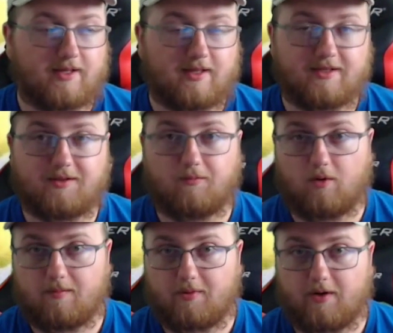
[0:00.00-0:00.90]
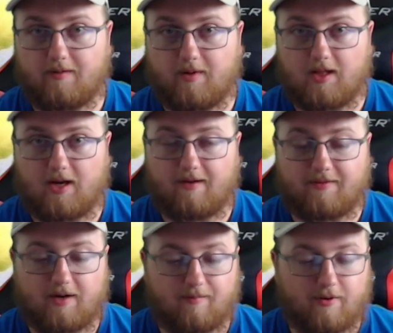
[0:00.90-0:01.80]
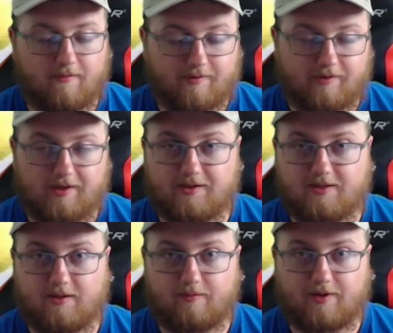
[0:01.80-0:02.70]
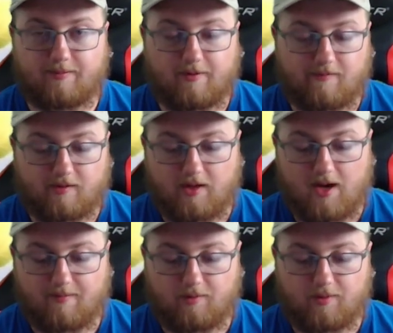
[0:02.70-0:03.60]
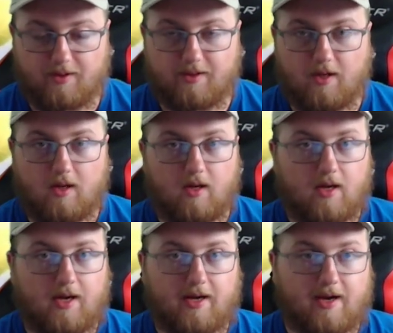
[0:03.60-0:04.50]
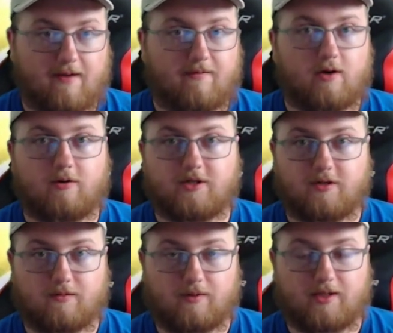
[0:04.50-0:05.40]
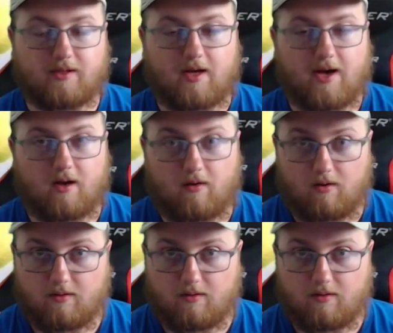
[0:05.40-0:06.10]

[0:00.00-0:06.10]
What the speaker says: That is the one part of my life that I'm perfectly content with, perfectly happy with, and have no issues with at all.